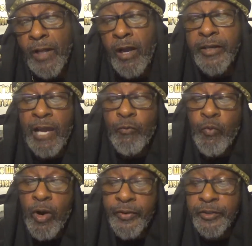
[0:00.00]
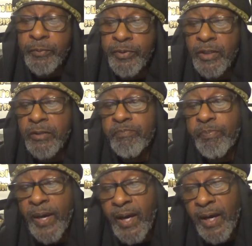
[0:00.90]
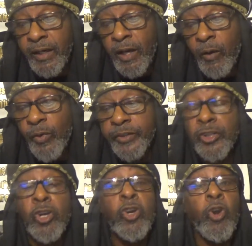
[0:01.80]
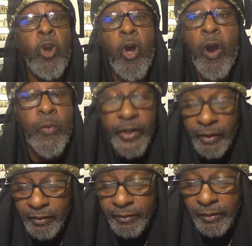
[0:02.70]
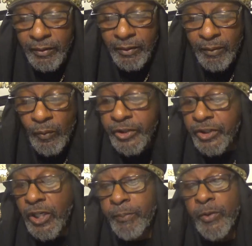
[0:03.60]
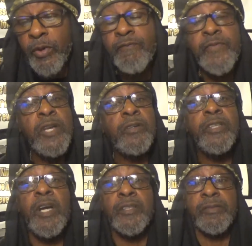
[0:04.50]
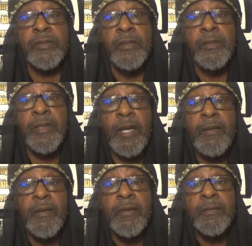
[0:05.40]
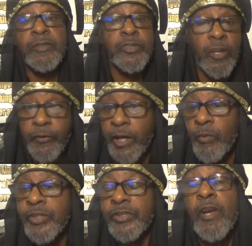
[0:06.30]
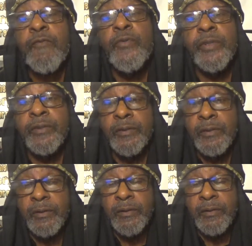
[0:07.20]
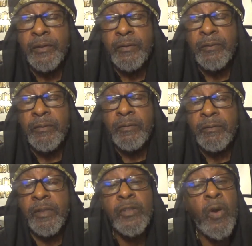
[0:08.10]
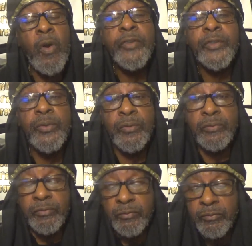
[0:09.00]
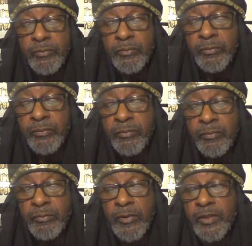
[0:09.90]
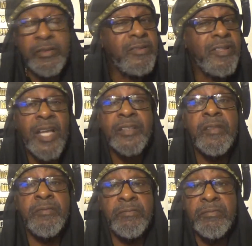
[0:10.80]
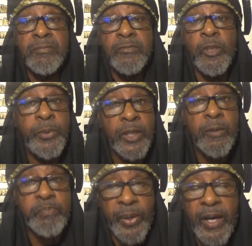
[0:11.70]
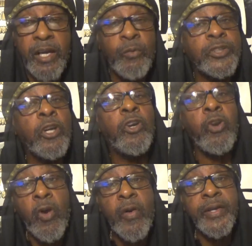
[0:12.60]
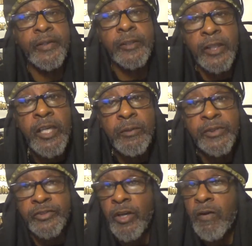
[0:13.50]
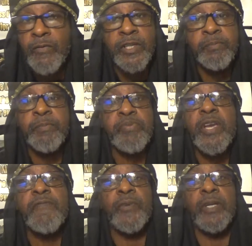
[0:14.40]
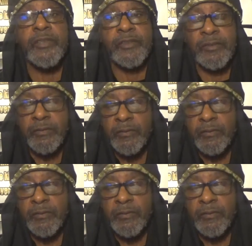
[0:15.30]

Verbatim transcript: are not worthy to be compared with the glory which shall be revealed in us. Hear that? The suffering that we're suffering and going through is nothing to be compared with the glory of the kingdom that's already prepared for us.